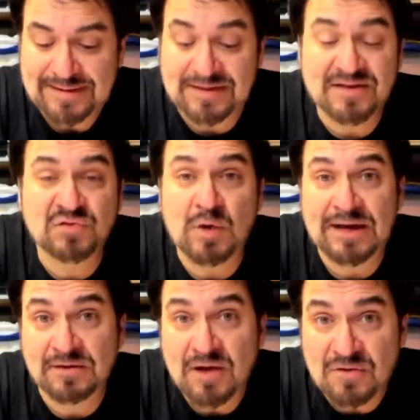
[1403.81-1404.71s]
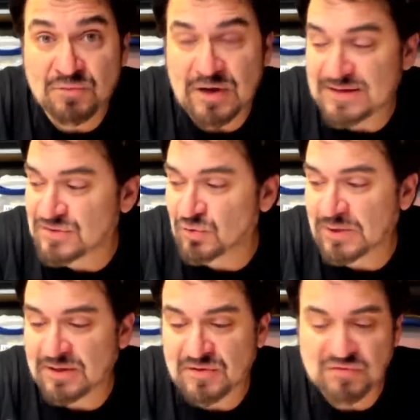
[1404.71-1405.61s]
Again, that's why I love what I do
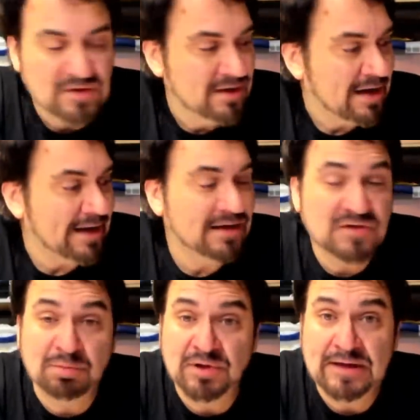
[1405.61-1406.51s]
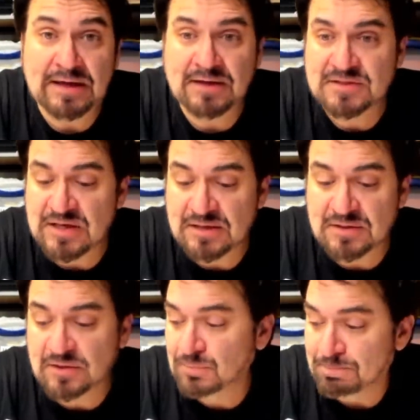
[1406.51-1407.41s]
because I get to play and,
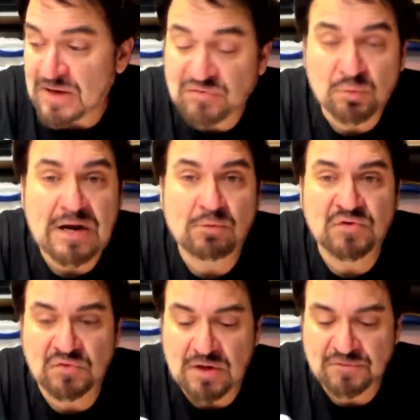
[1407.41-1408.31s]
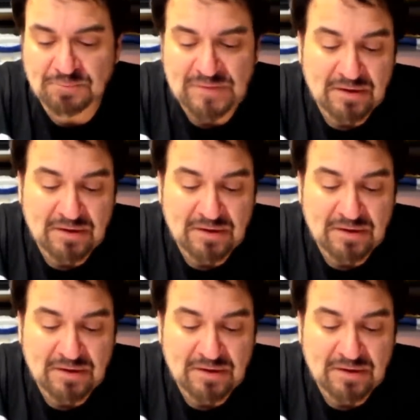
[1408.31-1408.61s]
and mess around with stuff.